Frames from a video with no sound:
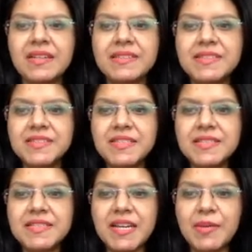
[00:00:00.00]

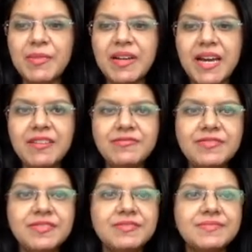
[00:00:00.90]
Distance time graph
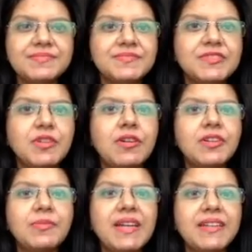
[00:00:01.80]
would
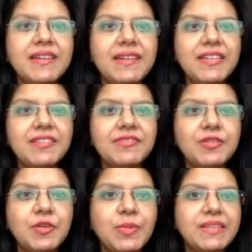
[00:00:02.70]
automatically, if you
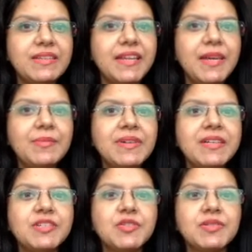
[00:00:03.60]
go by the name,
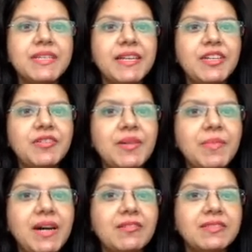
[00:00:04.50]
should tell you
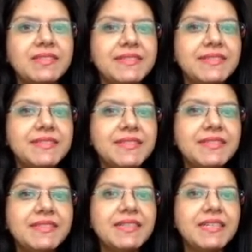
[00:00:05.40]
about
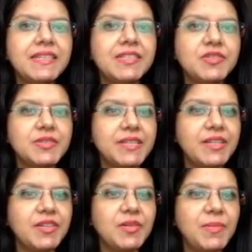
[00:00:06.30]
distance, it should tell
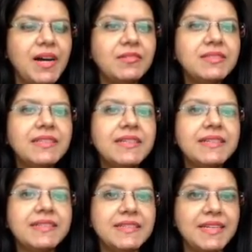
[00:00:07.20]
you about
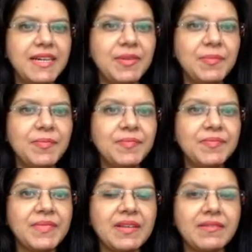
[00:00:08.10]
time,
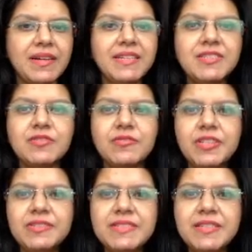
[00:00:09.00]
right? So what
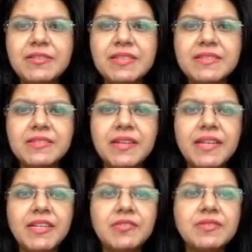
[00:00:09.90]
do you see on the screen?
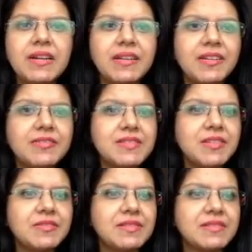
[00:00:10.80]
You right now see
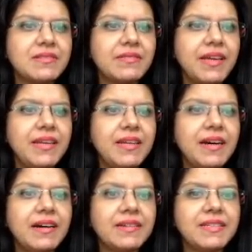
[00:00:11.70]
on the screen
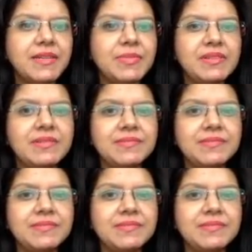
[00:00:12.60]
a table.